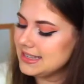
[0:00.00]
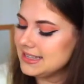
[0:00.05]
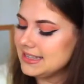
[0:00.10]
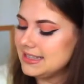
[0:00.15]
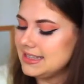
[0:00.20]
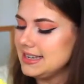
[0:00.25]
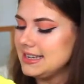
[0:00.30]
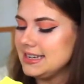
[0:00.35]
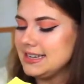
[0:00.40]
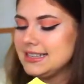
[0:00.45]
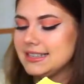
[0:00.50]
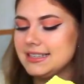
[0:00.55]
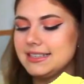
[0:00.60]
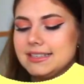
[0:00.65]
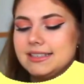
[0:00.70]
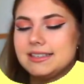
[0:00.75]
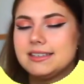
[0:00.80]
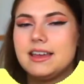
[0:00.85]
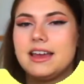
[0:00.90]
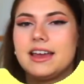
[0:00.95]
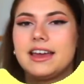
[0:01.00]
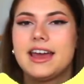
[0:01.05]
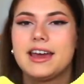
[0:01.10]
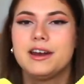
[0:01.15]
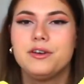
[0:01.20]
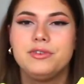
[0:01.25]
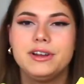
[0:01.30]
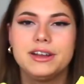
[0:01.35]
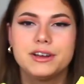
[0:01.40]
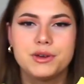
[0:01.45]
this kind of
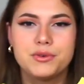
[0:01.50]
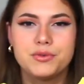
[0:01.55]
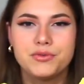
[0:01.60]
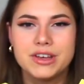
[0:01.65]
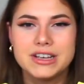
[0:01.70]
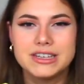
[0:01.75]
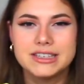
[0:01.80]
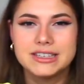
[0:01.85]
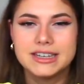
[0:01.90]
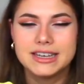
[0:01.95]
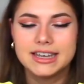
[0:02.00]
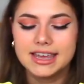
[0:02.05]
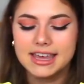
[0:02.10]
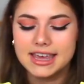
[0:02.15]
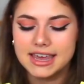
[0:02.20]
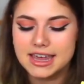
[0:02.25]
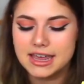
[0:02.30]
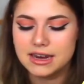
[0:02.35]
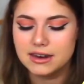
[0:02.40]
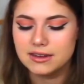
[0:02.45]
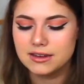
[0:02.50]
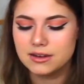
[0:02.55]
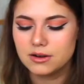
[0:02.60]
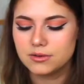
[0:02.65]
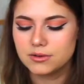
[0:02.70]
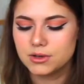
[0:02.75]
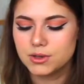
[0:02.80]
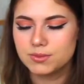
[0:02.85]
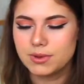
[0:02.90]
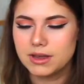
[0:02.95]
like a vest again or
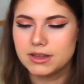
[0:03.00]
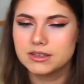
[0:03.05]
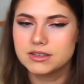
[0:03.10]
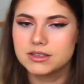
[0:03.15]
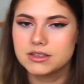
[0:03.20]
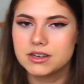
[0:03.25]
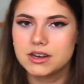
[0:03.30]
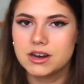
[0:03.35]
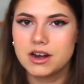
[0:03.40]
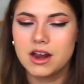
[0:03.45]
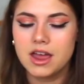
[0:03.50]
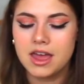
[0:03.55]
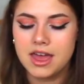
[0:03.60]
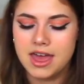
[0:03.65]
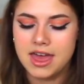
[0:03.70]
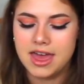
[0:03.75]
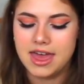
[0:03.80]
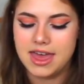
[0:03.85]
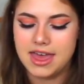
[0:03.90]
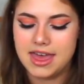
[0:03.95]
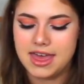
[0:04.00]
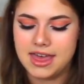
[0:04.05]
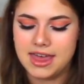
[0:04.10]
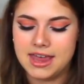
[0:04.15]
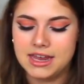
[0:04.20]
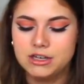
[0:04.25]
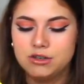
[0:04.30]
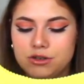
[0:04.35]
spencer, and you